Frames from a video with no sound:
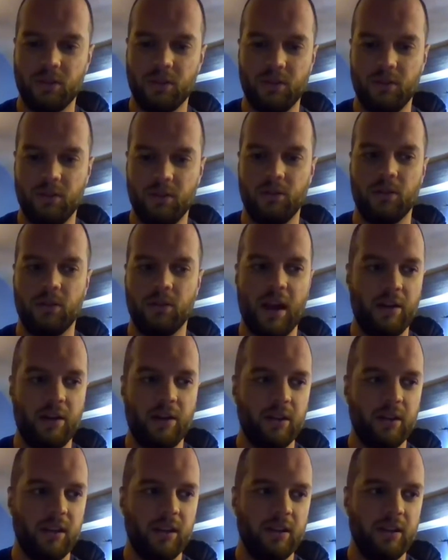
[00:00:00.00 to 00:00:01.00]
to do or how
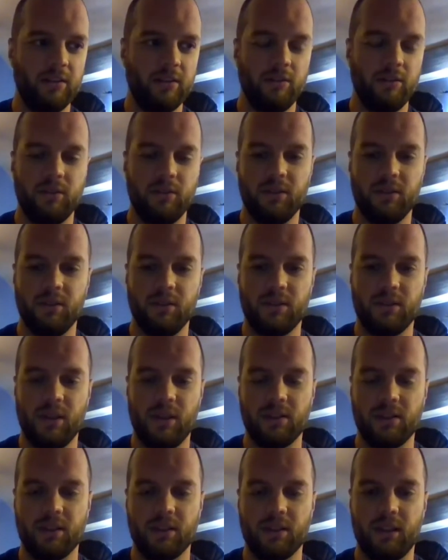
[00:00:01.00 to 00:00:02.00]
to get into it and
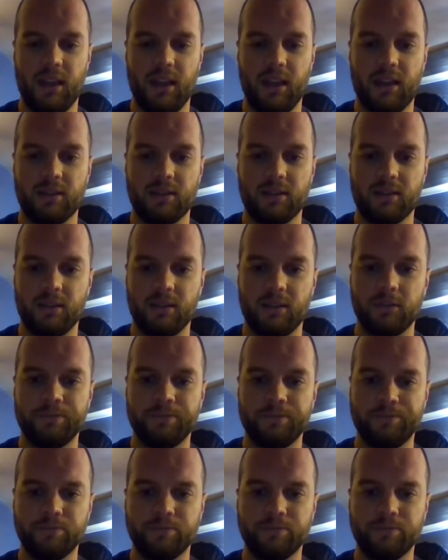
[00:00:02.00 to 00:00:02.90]
things like that? So